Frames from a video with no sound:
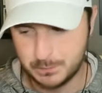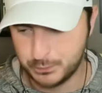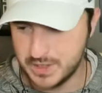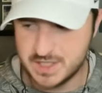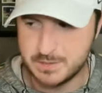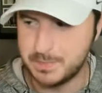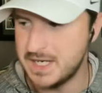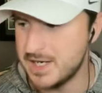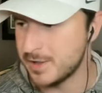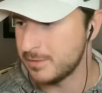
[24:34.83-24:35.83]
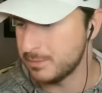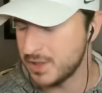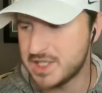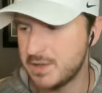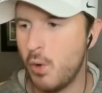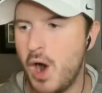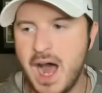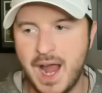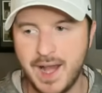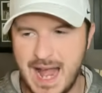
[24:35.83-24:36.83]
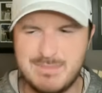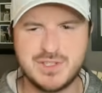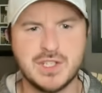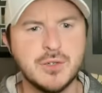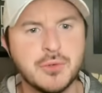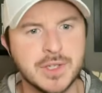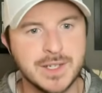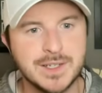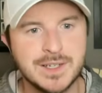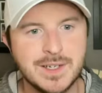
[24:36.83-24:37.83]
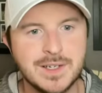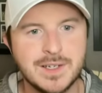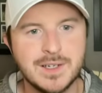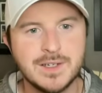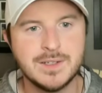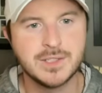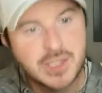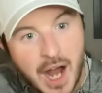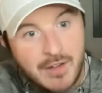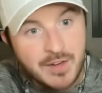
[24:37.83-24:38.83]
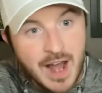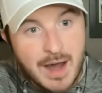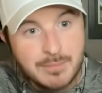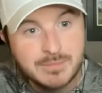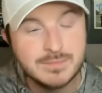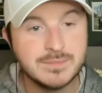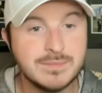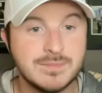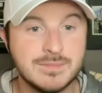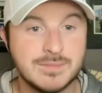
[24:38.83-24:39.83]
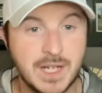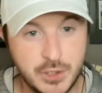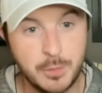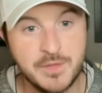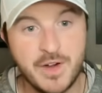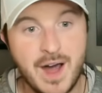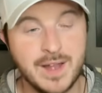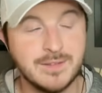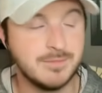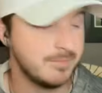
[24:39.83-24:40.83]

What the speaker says: Bring some beer. Bring some wine. Absolutely. Just cough it up and you'll be fine.